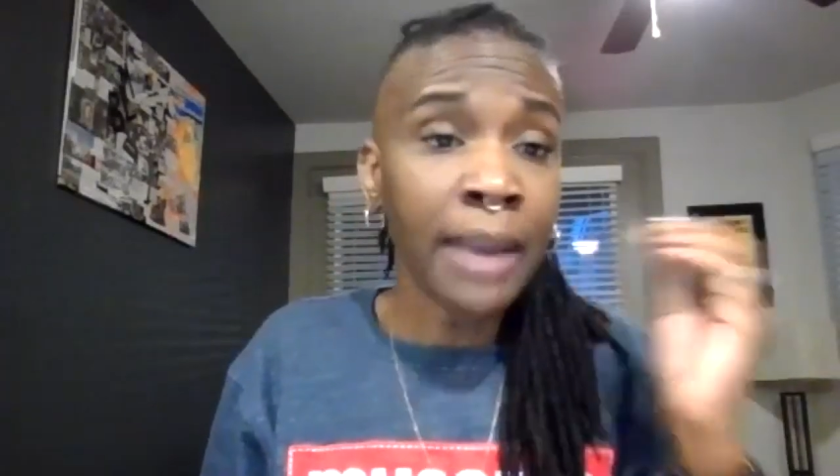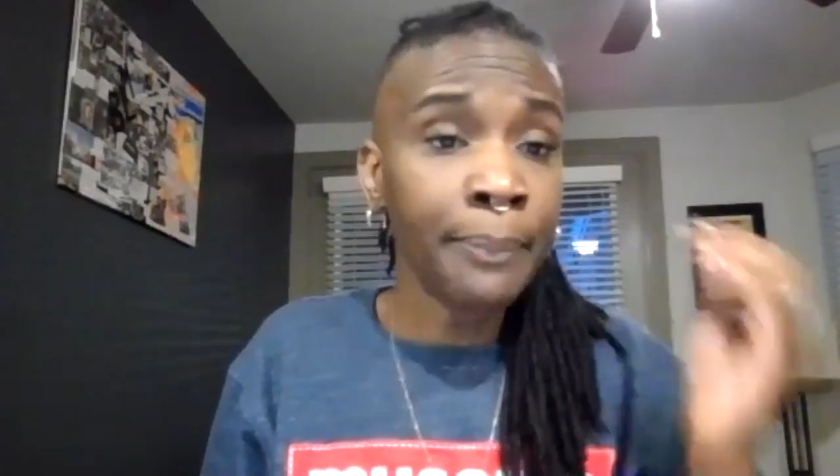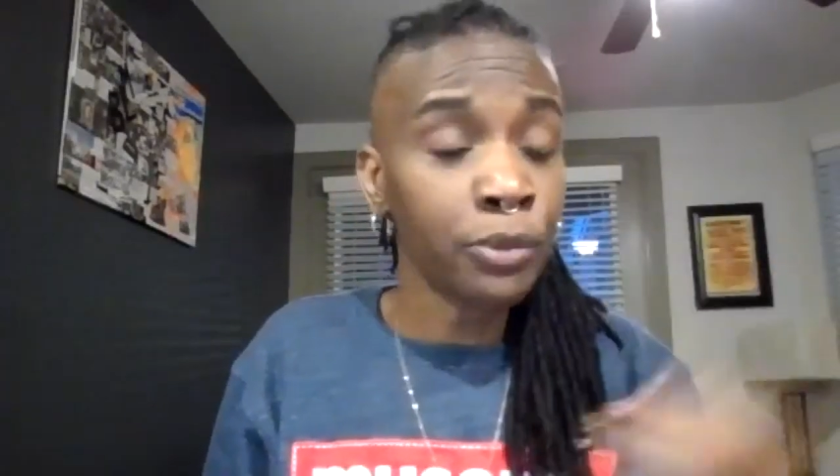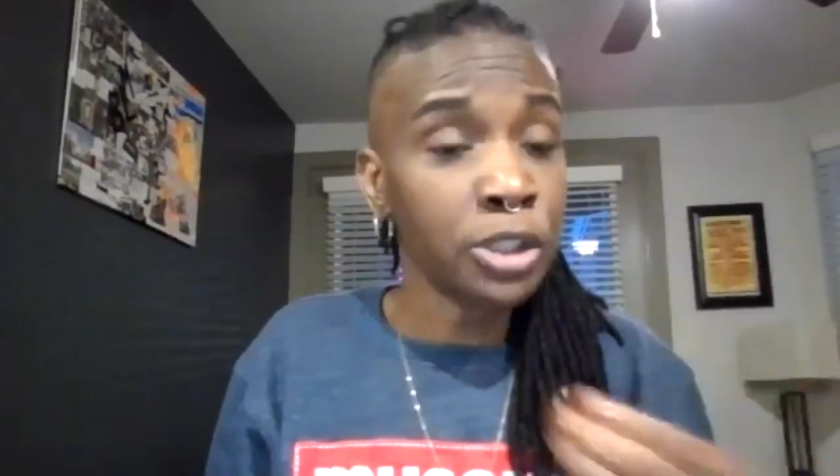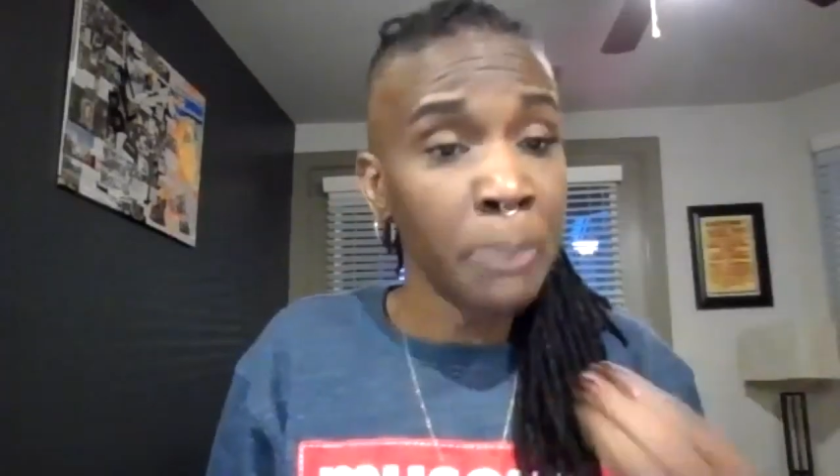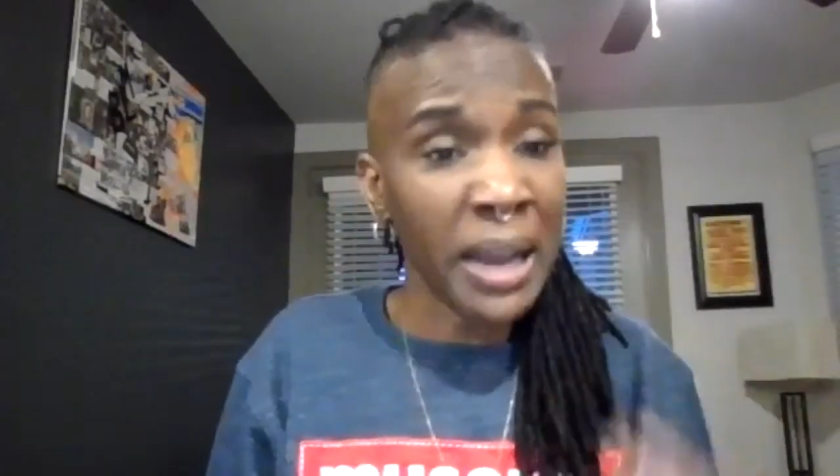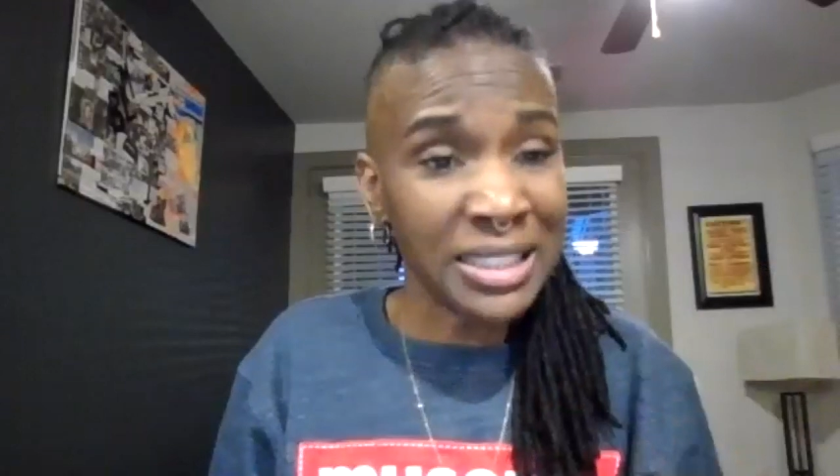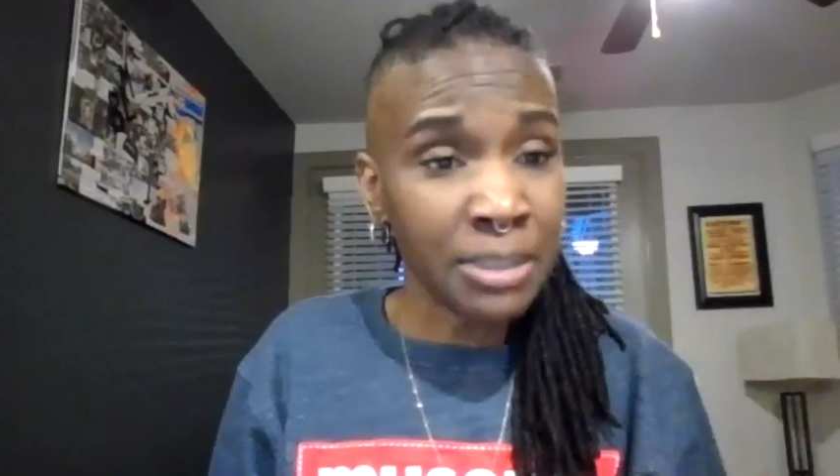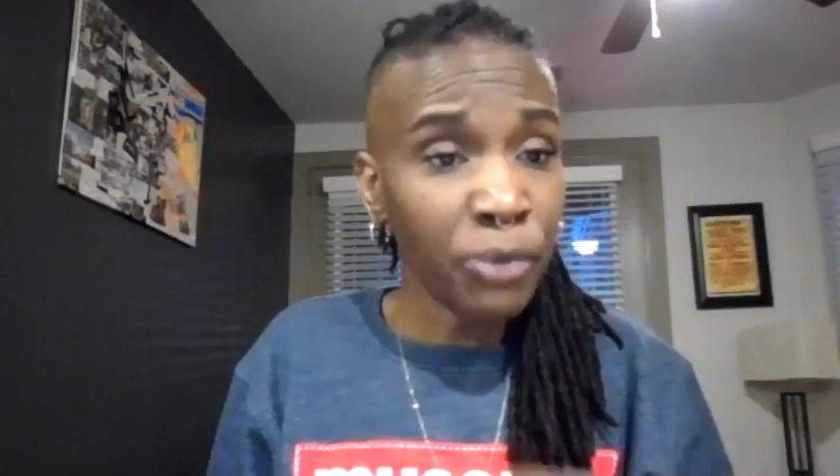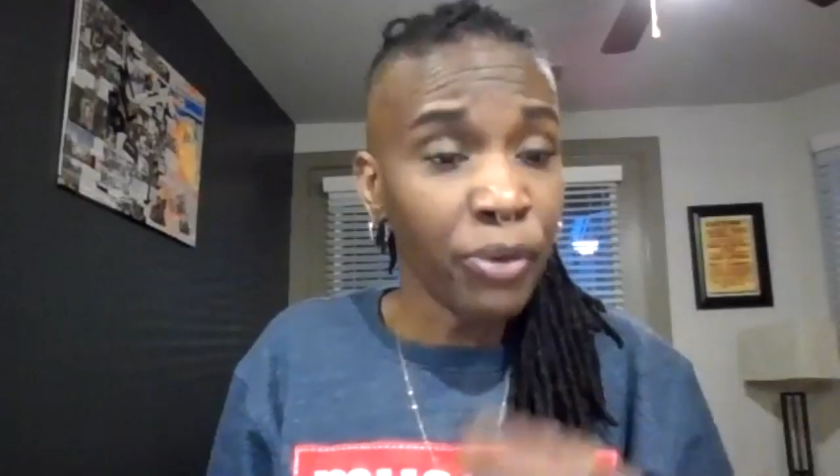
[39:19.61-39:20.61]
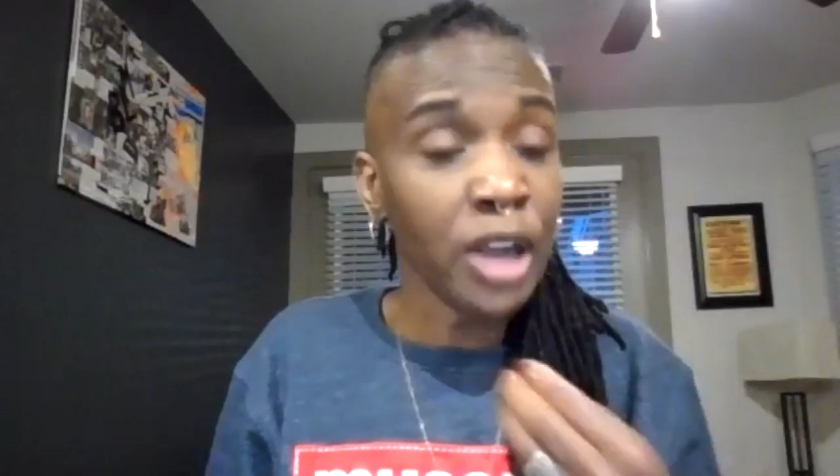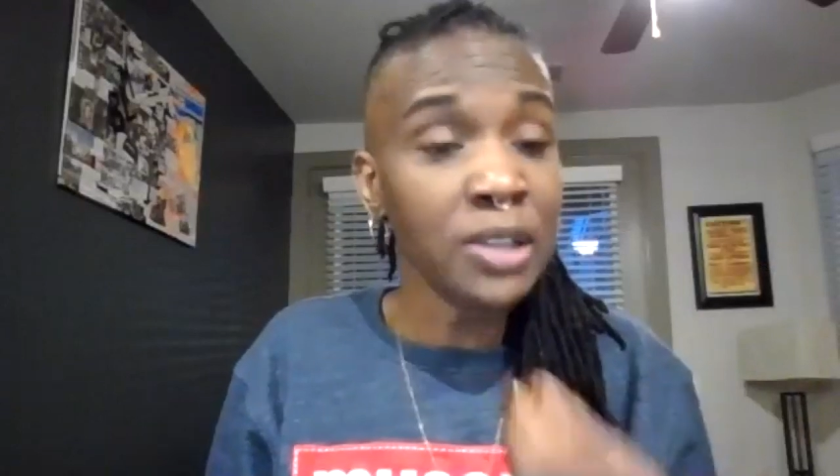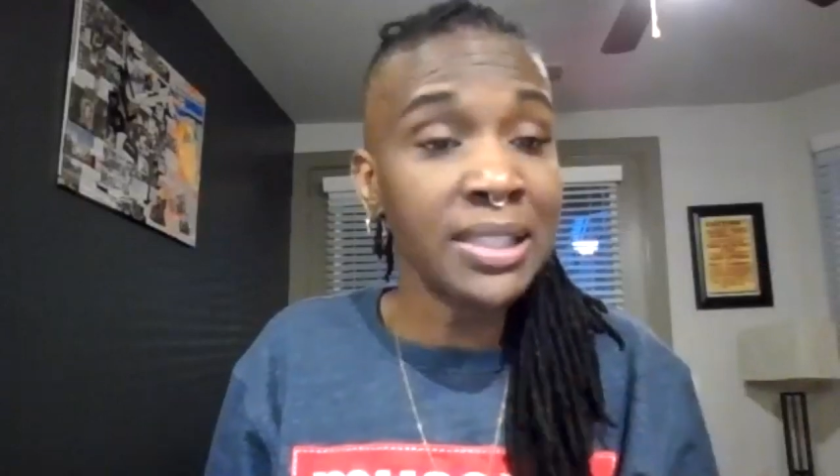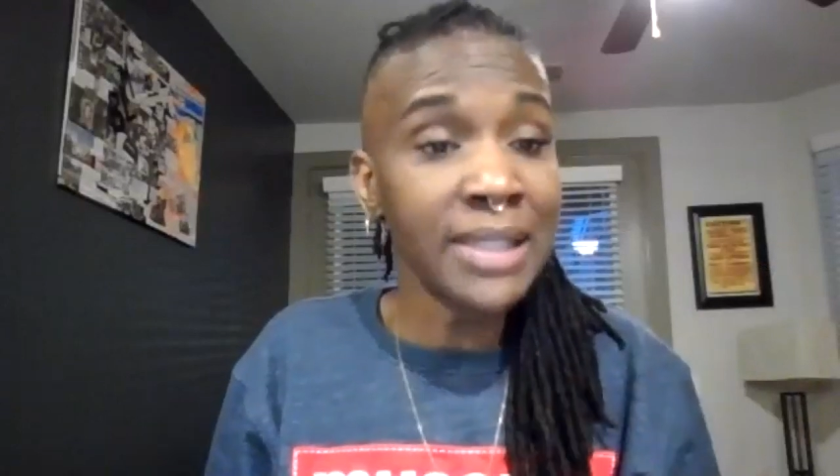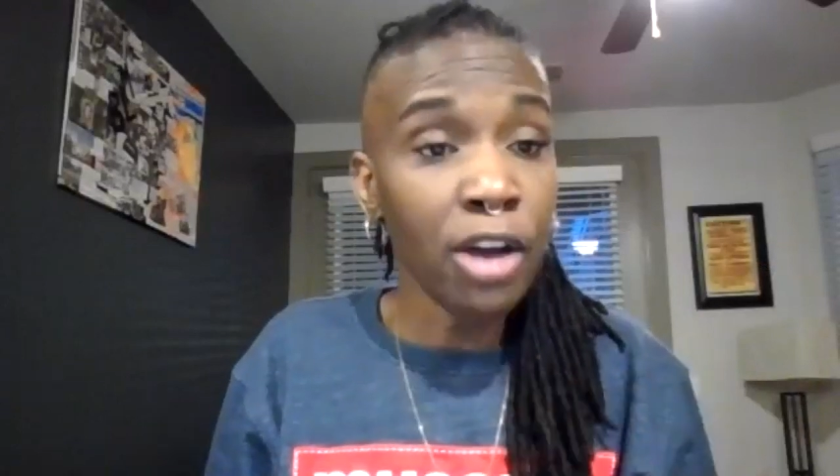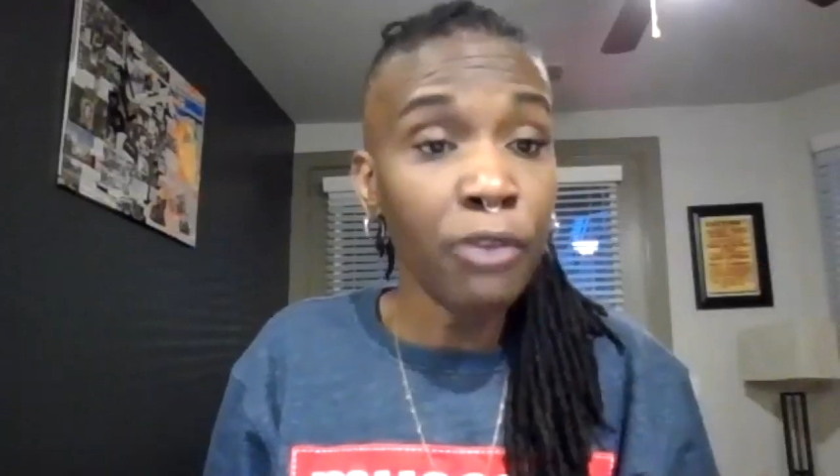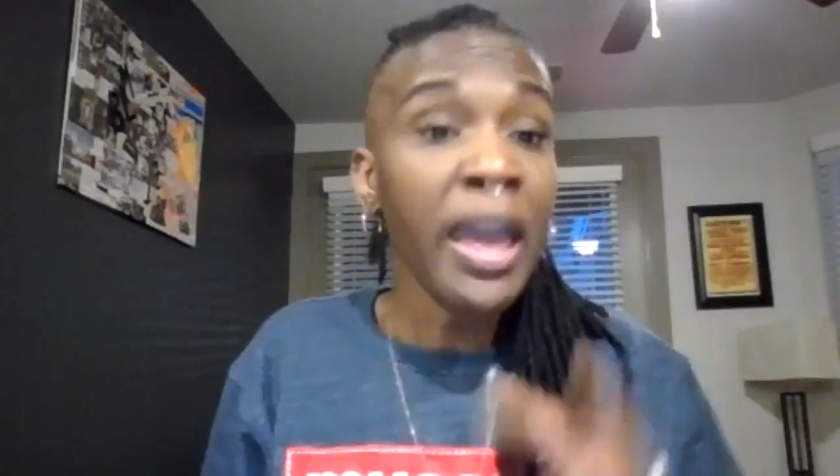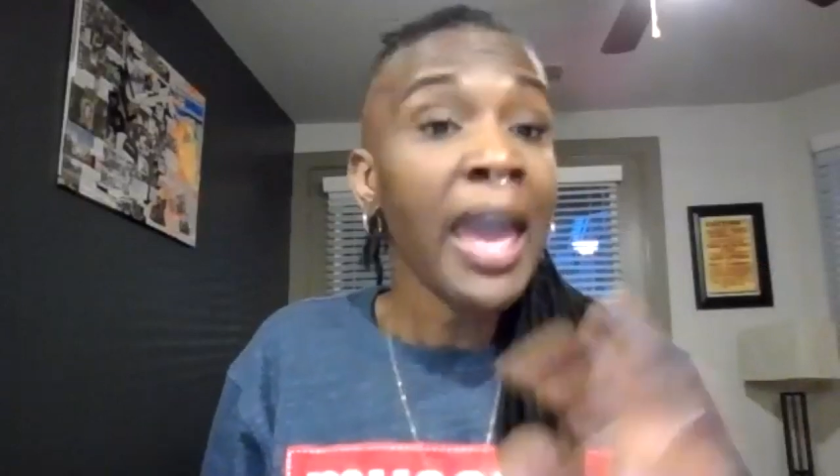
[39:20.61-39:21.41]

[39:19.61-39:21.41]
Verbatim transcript: to be responsible for herself